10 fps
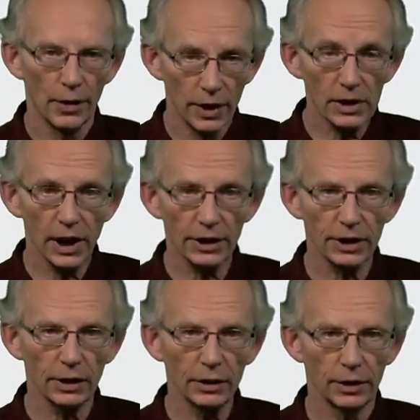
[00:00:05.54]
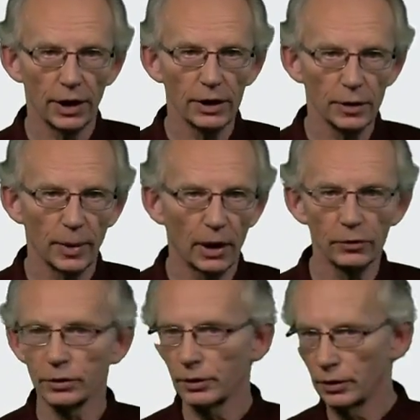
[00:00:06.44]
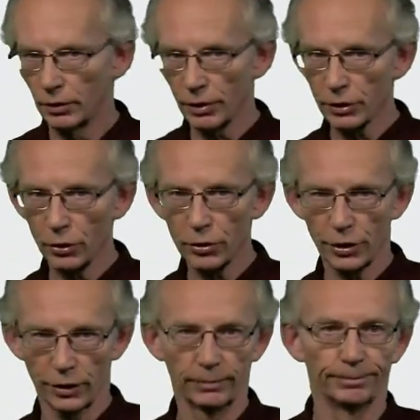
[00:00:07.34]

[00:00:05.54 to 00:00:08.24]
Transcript: This lecture is about resolution.